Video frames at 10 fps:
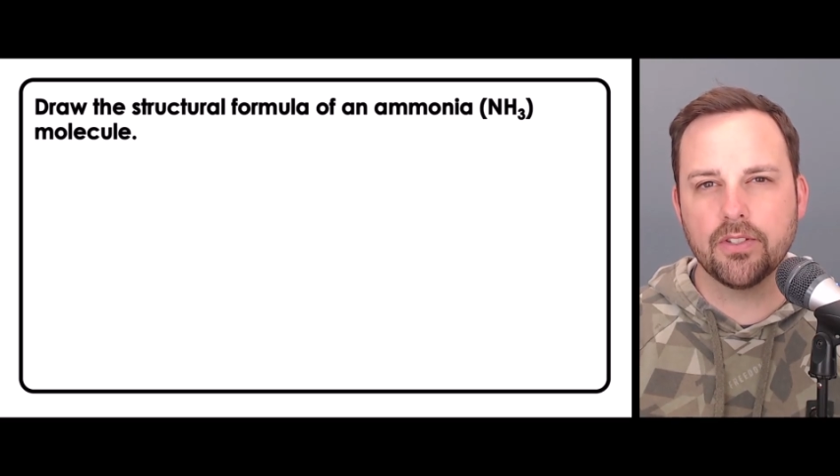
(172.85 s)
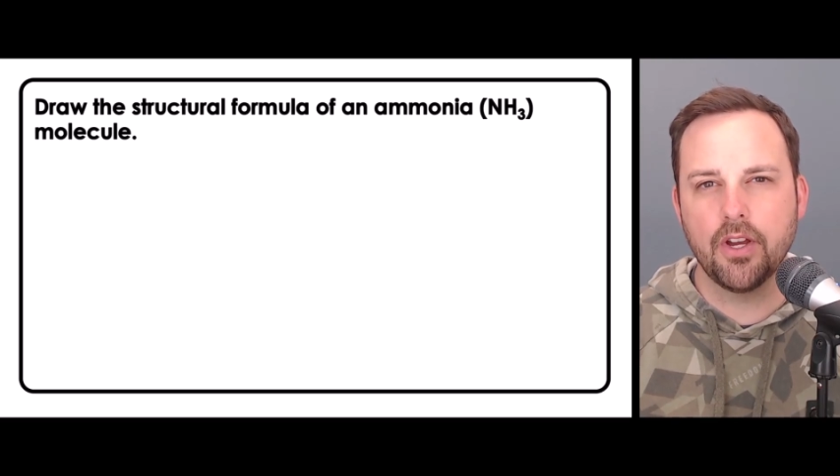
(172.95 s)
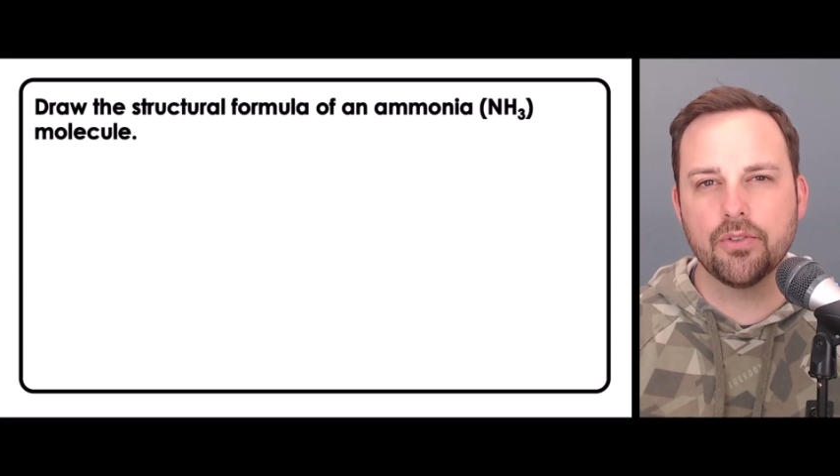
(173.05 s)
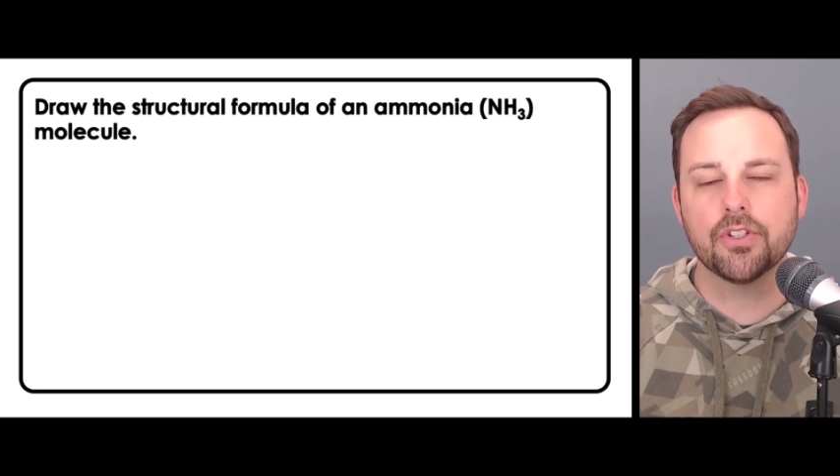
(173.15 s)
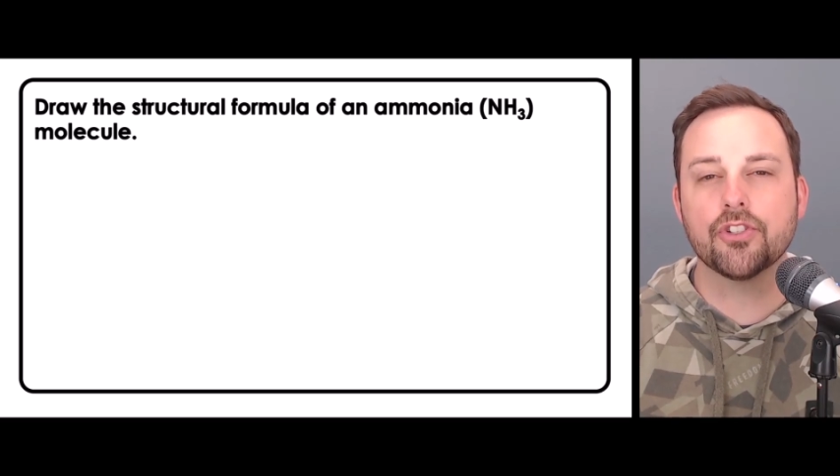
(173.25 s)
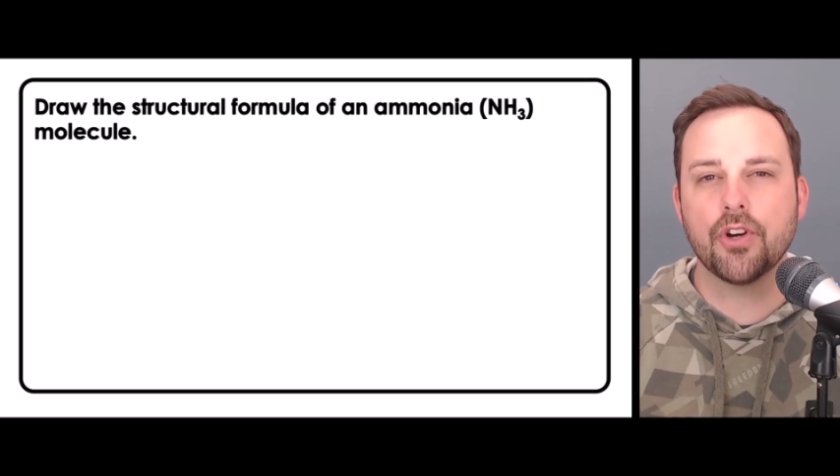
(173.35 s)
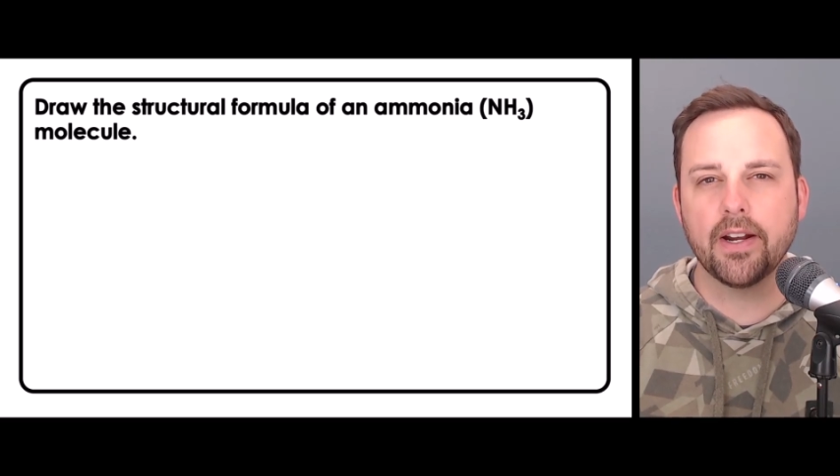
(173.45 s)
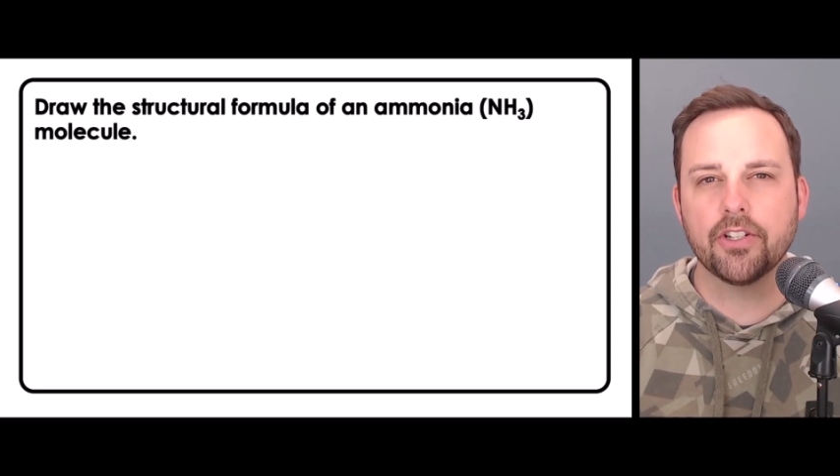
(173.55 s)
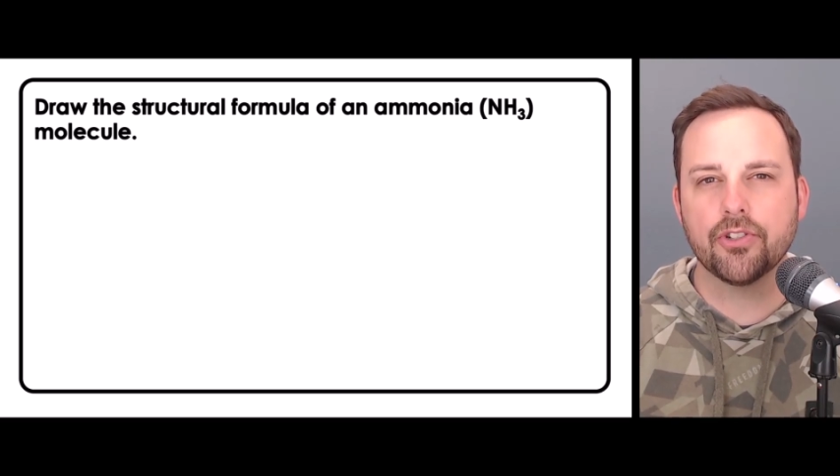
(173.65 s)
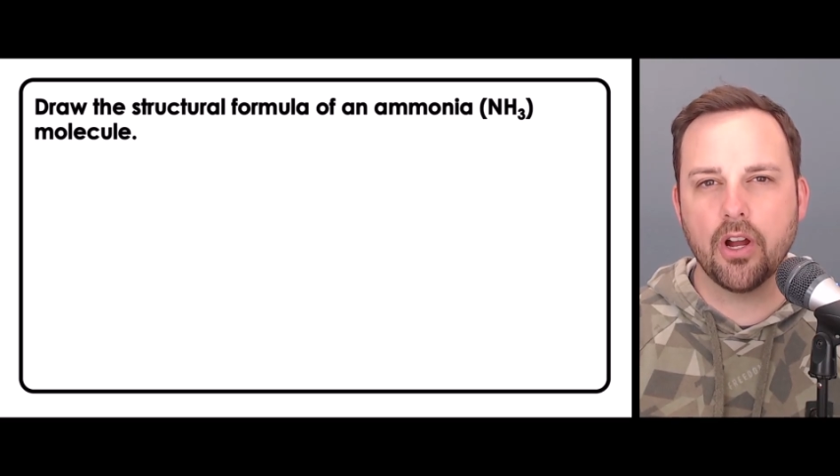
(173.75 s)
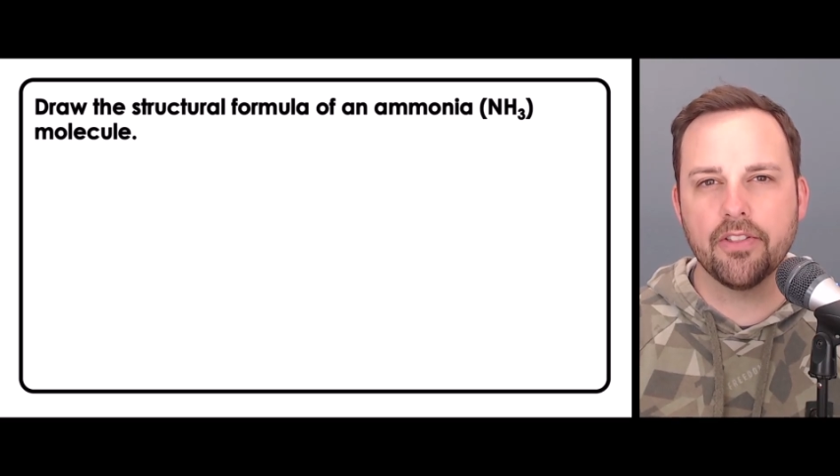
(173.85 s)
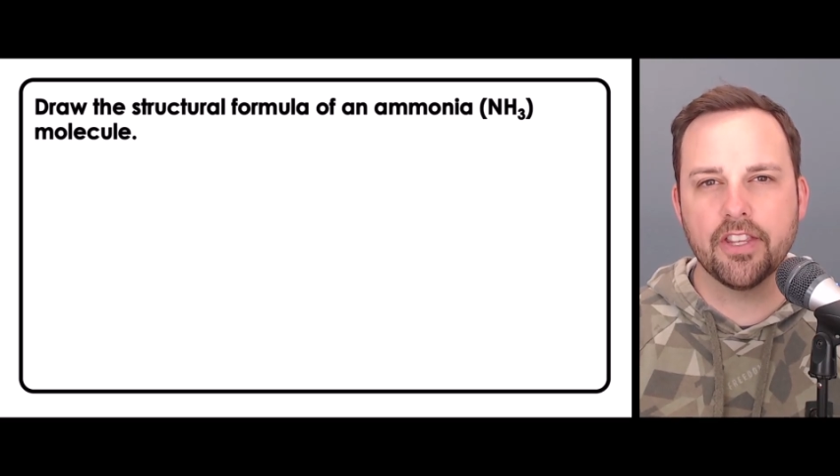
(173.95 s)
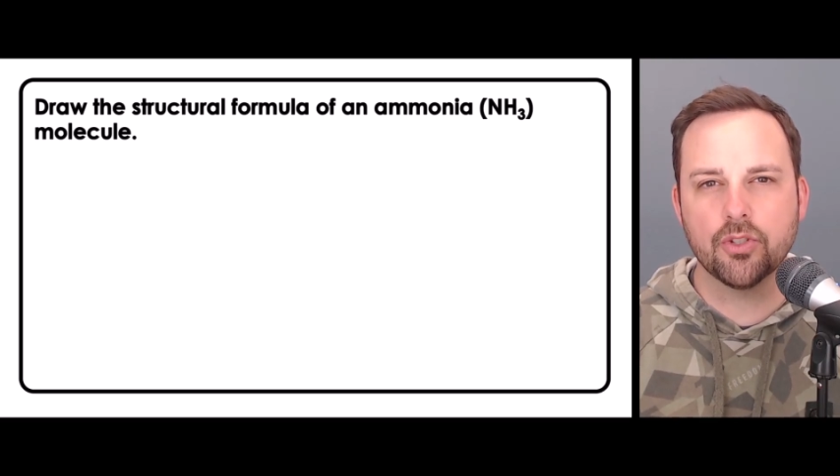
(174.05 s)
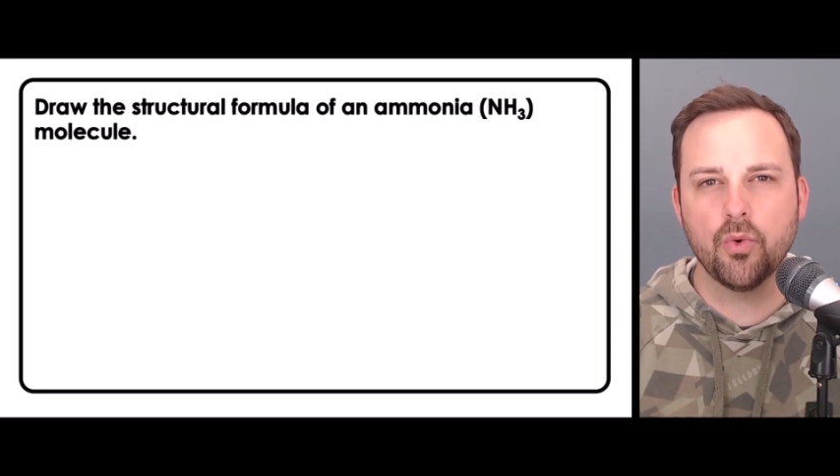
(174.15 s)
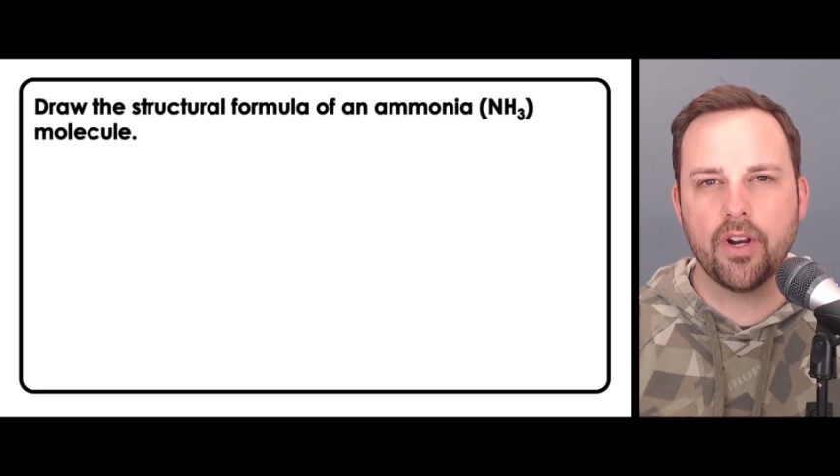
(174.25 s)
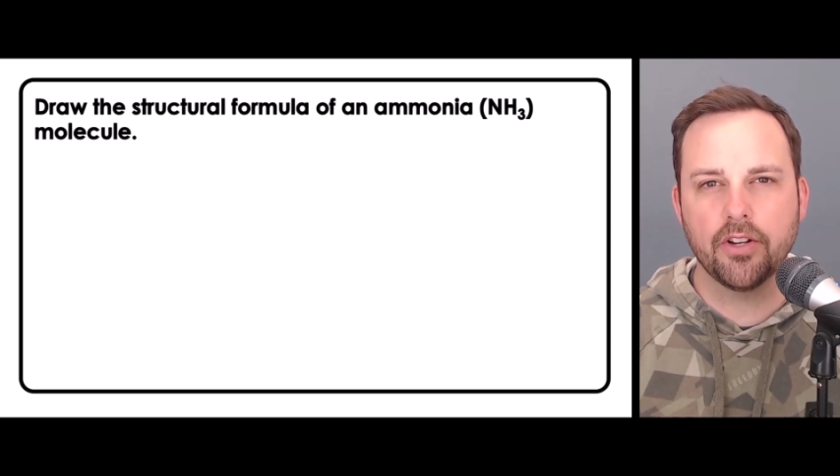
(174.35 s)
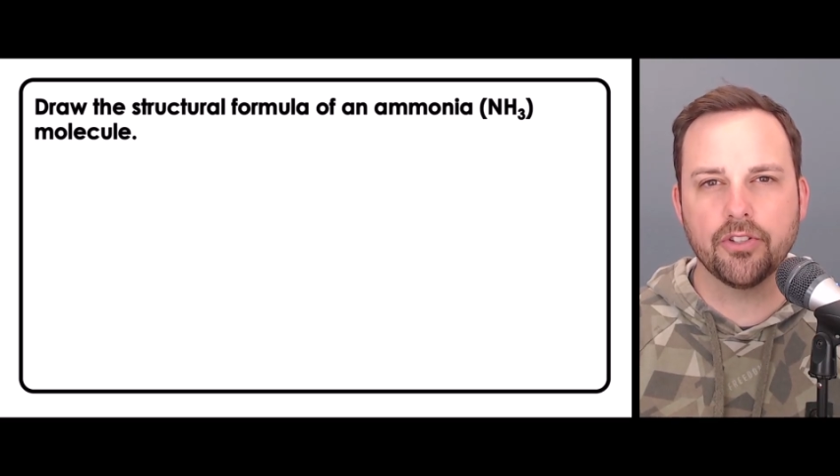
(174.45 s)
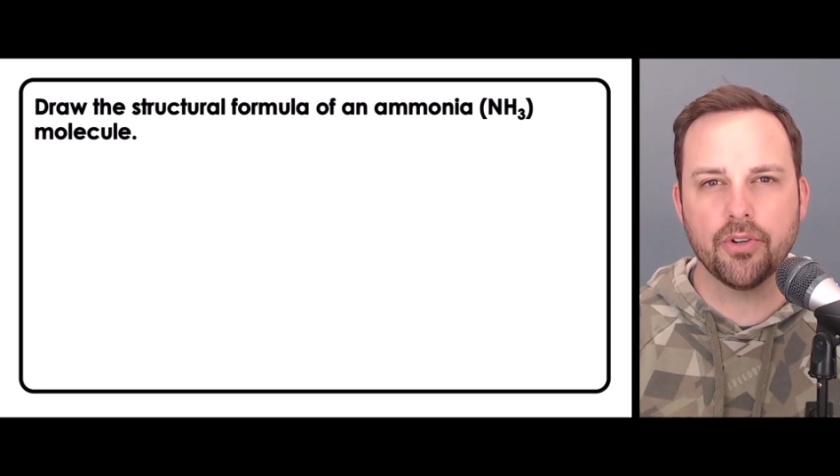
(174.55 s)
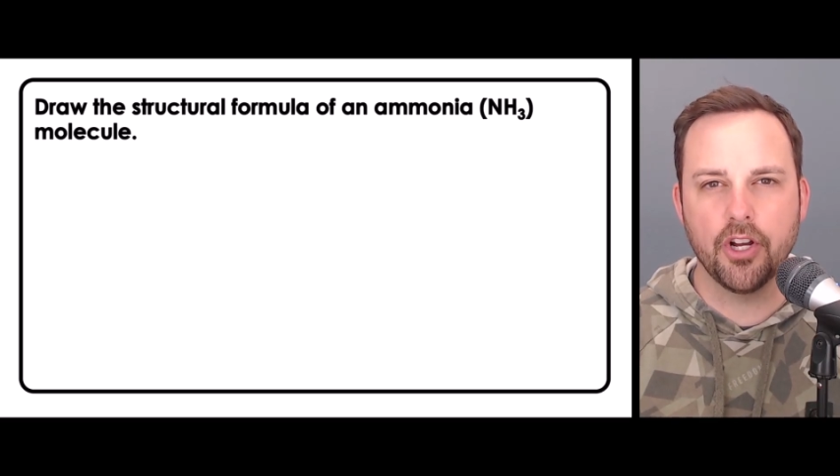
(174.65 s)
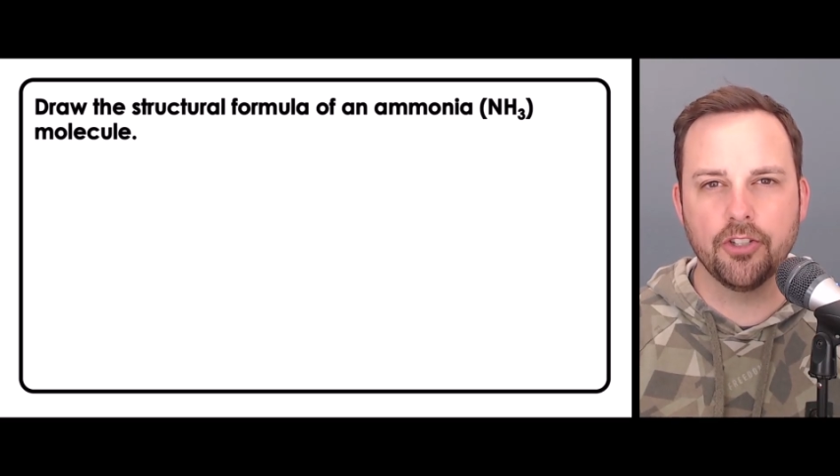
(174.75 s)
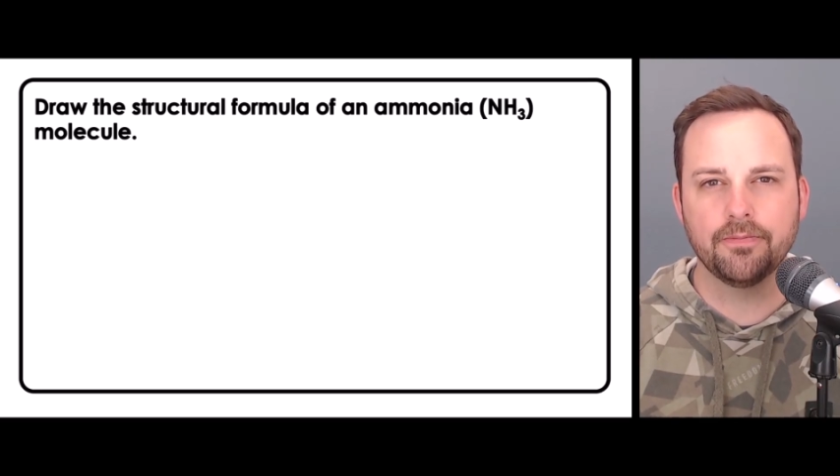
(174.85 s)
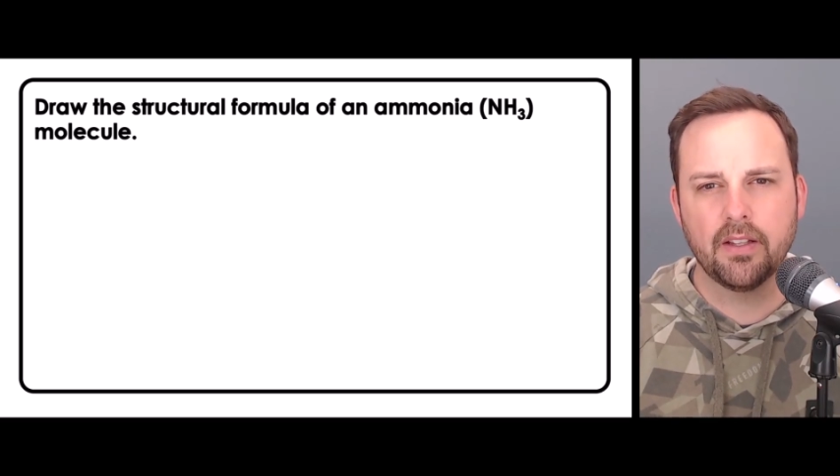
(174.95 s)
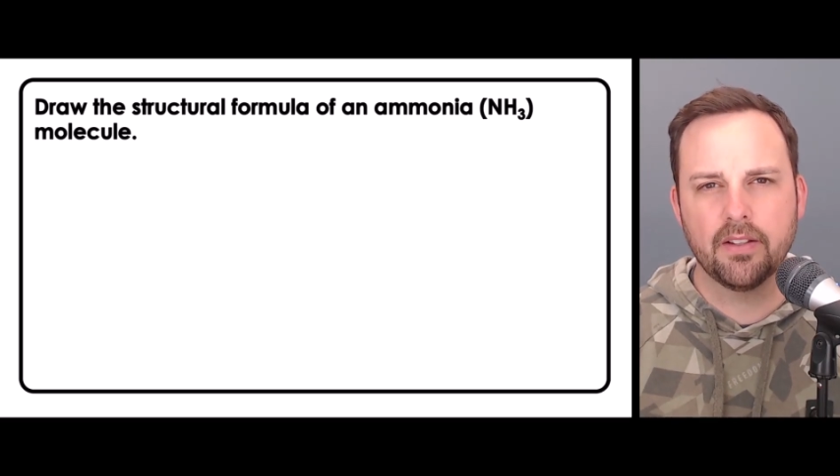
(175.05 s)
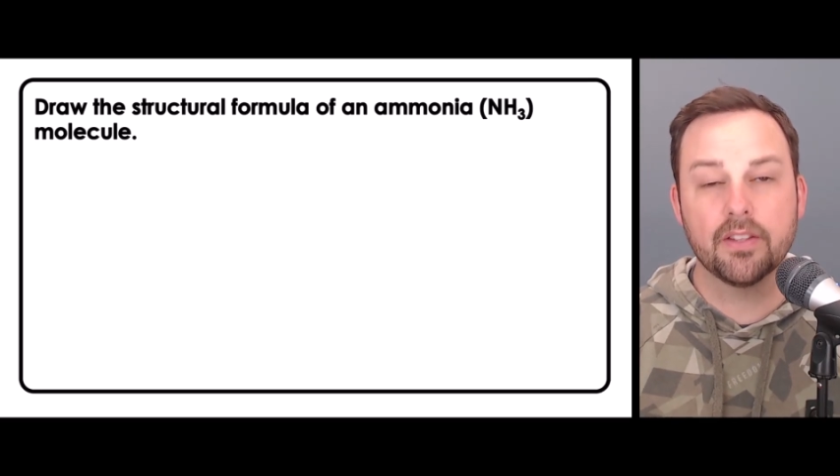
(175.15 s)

notes and try to draw this one on your own.